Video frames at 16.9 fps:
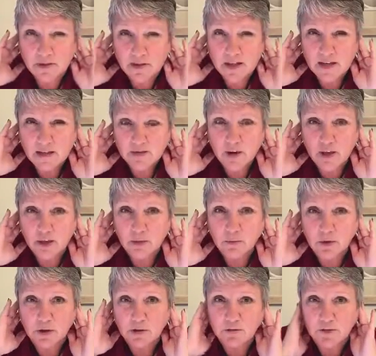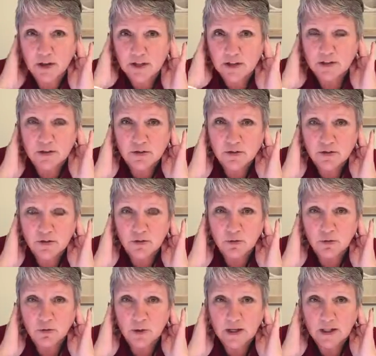things on them will affect
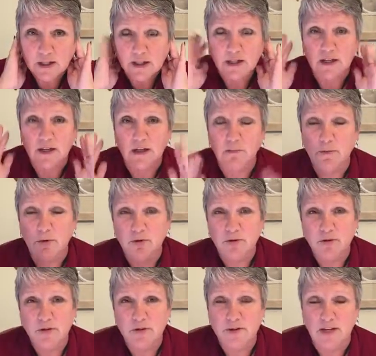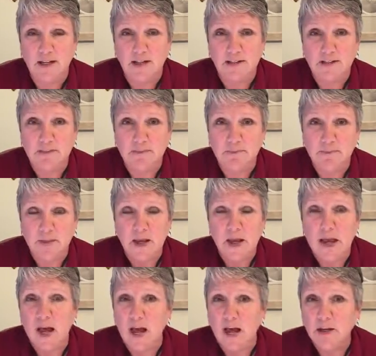you quickly in an emotional sense.
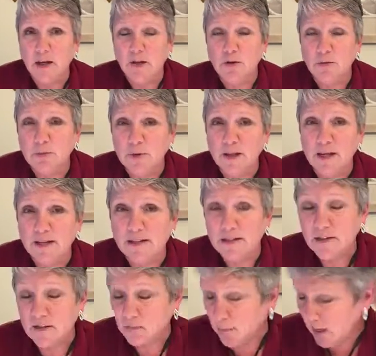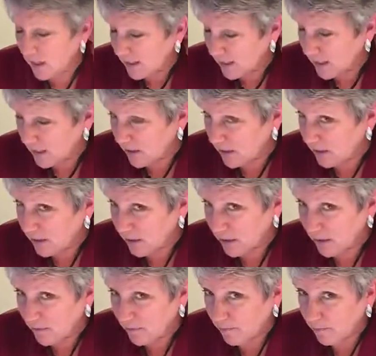Another place is right
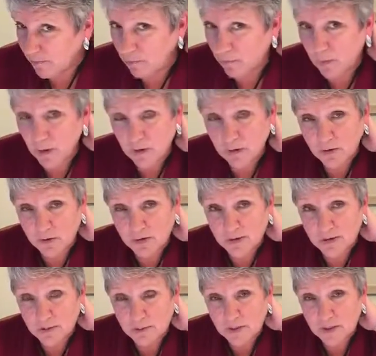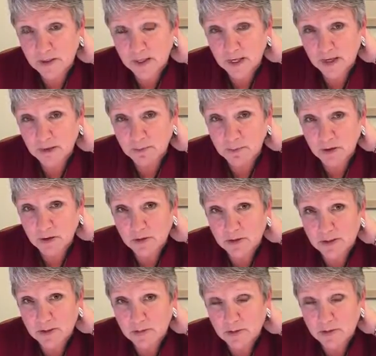here where the sympathetic,
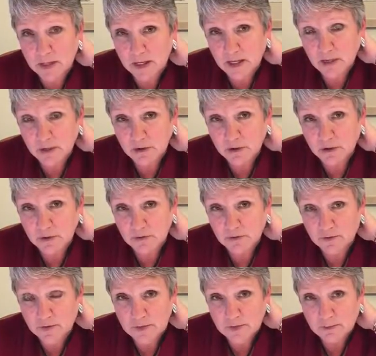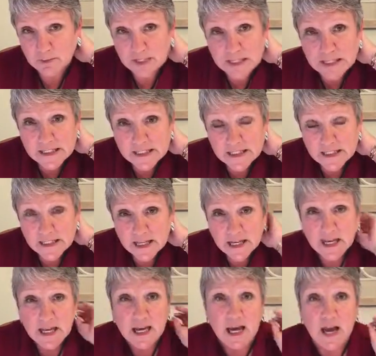parasympathetic nerves meet.
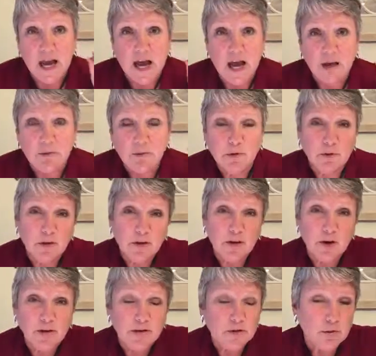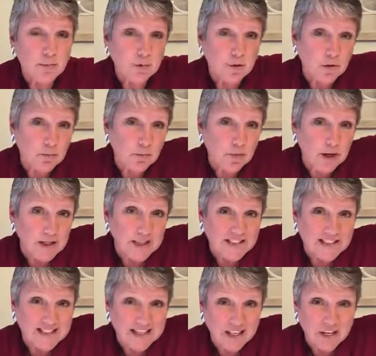You can also put them right in the
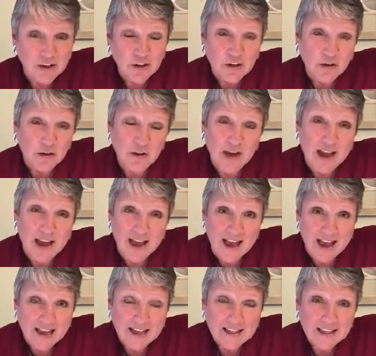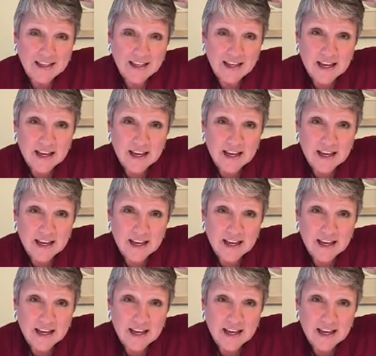center of your head.